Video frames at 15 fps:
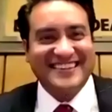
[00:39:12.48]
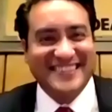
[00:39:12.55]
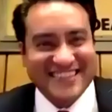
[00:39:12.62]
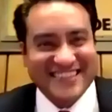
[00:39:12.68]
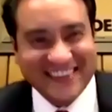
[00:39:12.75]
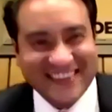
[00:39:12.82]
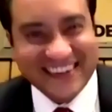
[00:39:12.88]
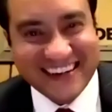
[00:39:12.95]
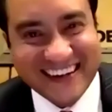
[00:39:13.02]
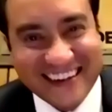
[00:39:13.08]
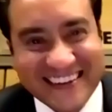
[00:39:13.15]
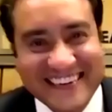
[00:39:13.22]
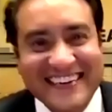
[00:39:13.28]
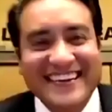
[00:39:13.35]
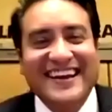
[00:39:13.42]
Troy.
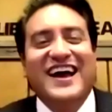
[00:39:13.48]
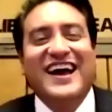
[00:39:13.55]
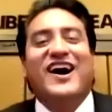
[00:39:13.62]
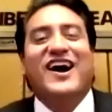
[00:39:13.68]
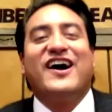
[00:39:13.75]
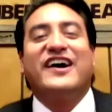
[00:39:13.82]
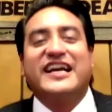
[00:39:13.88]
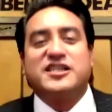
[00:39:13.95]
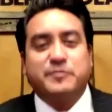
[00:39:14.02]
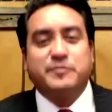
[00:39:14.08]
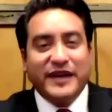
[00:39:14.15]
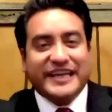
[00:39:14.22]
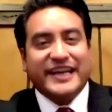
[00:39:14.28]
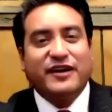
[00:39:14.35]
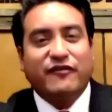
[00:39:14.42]
Okay,
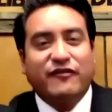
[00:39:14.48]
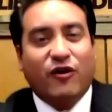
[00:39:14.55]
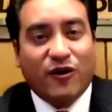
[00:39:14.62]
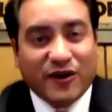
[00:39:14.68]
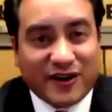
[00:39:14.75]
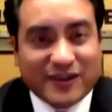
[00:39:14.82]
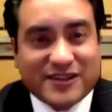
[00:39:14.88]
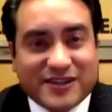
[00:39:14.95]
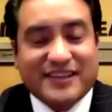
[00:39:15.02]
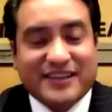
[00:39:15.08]
speaking of orders, and